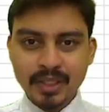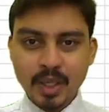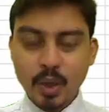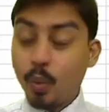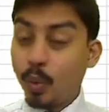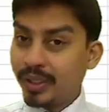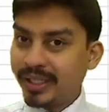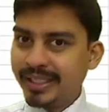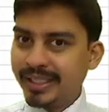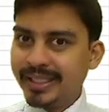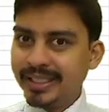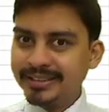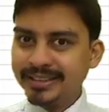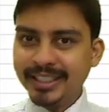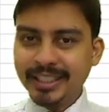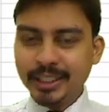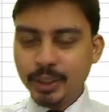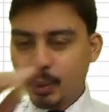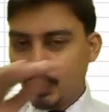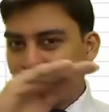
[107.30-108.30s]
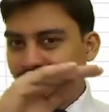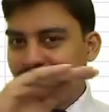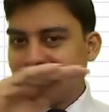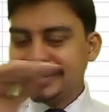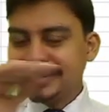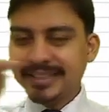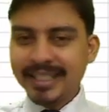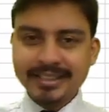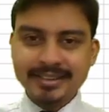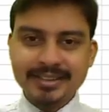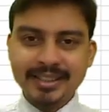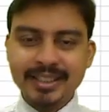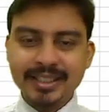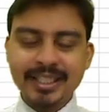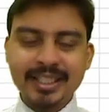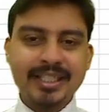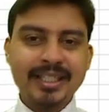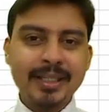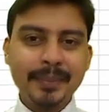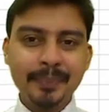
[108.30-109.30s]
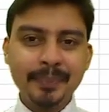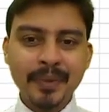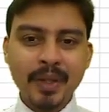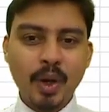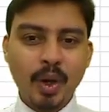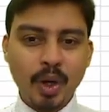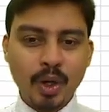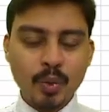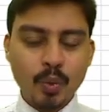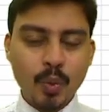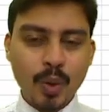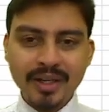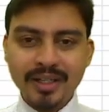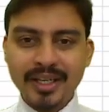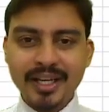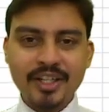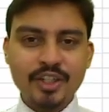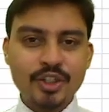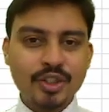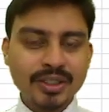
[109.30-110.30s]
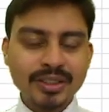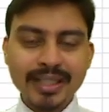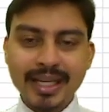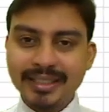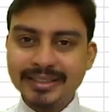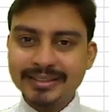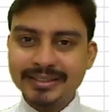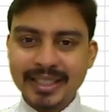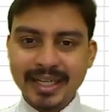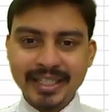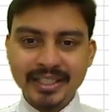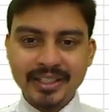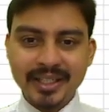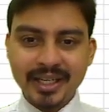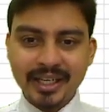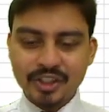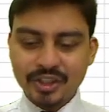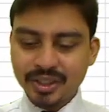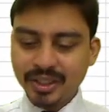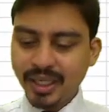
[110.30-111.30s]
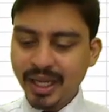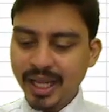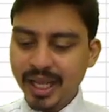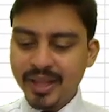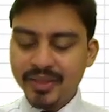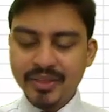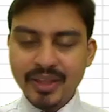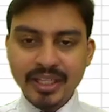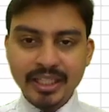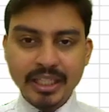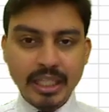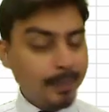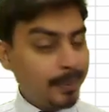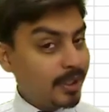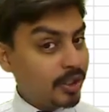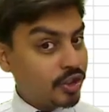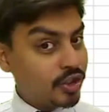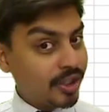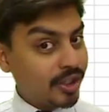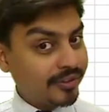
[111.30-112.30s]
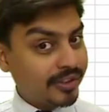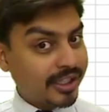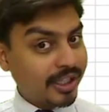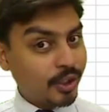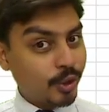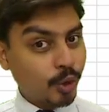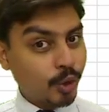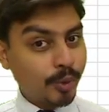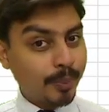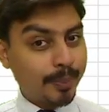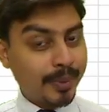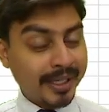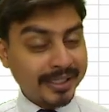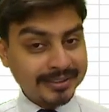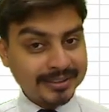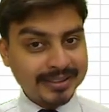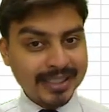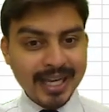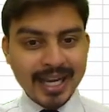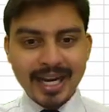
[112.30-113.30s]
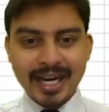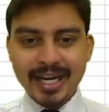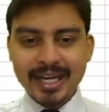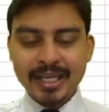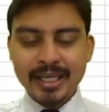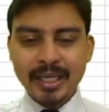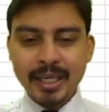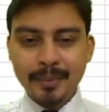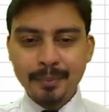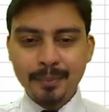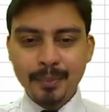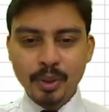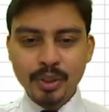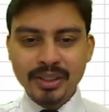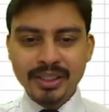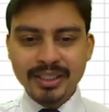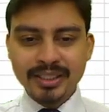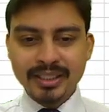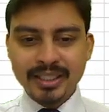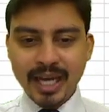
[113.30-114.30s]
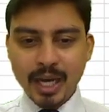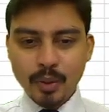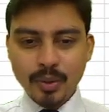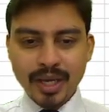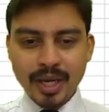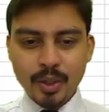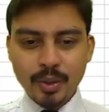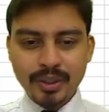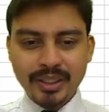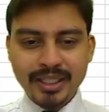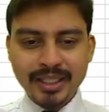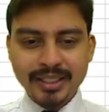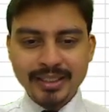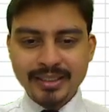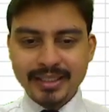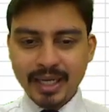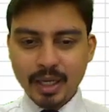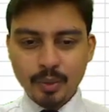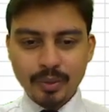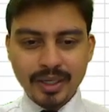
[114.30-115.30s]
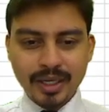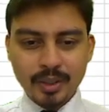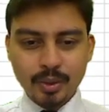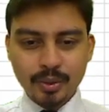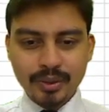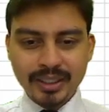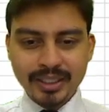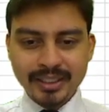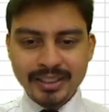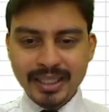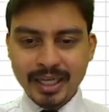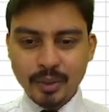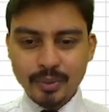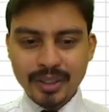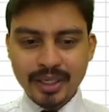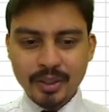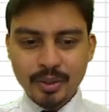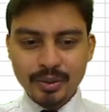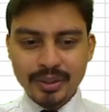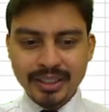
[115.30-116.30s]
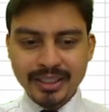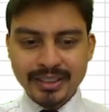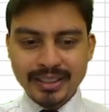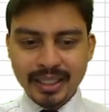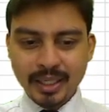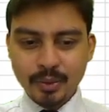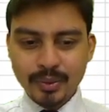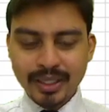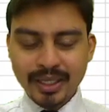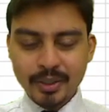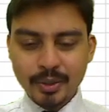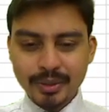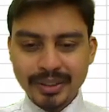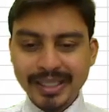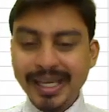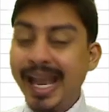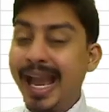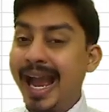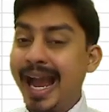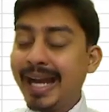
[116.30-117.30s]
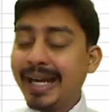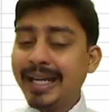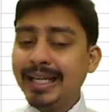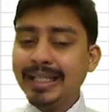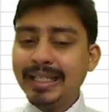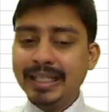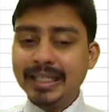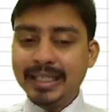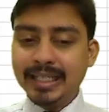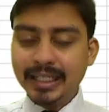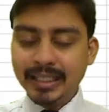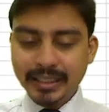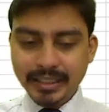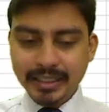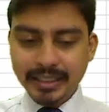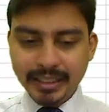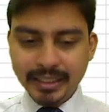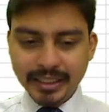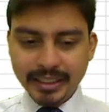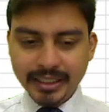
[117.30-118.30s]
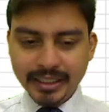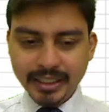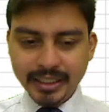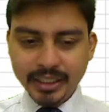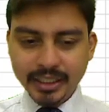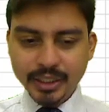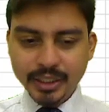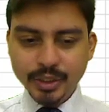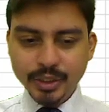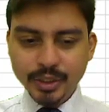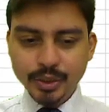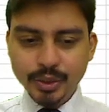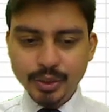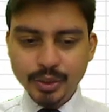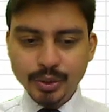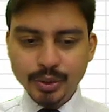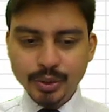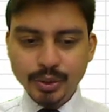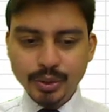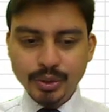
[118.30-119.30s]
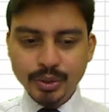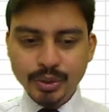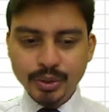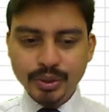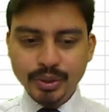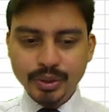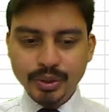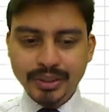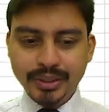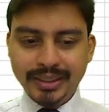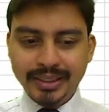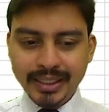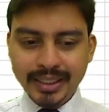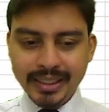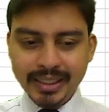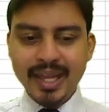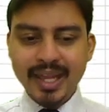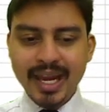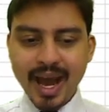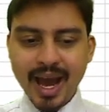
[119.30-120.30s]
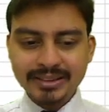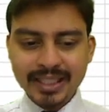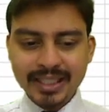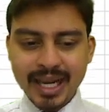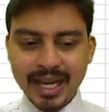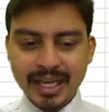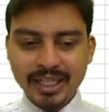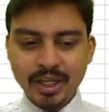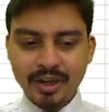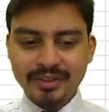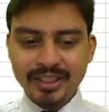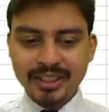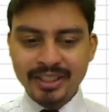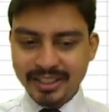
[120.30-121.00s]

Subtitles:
What it does, it quickly selects the data on one direction, that is the right direction. Then keeping Shift Ctrl pressed, I pull the down arrow key, down arrow key, down arrow key, down arrow key, and I'll continue till the last line of the data.